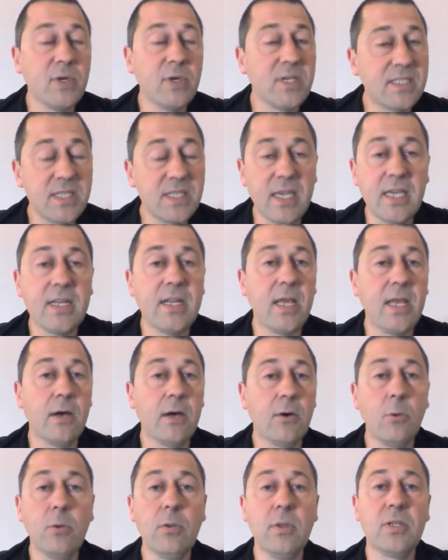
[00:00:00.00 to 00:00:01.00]
We see it now
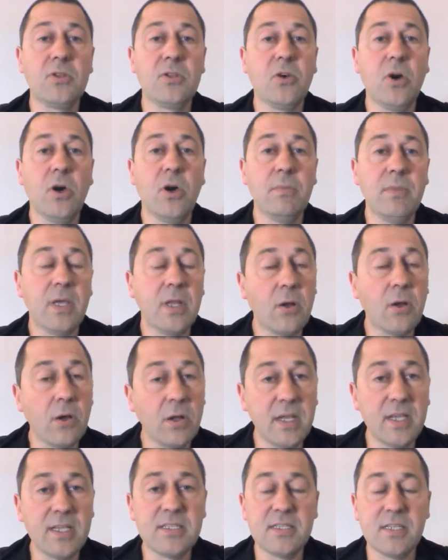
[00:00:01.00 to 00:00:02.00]
all the time that
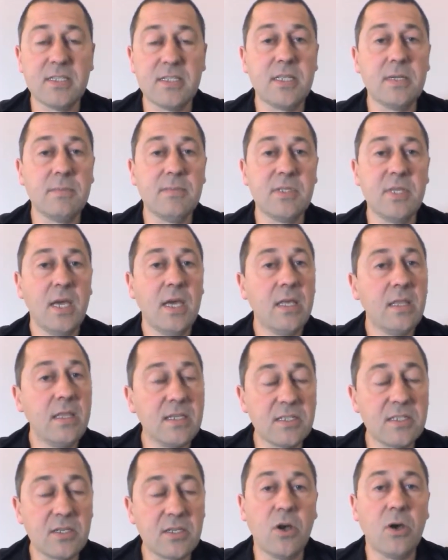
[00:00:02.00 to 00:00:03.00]
on our systems
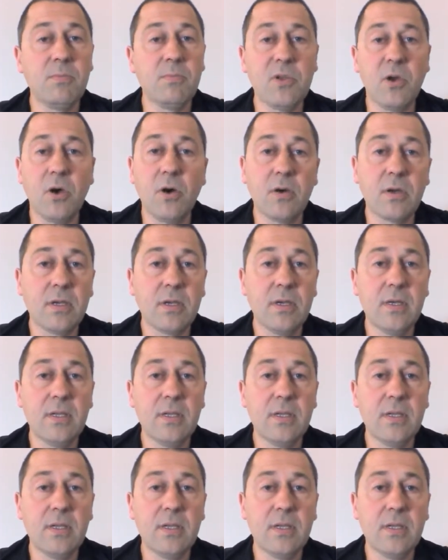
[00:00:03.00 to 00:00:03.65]
there's a top dog.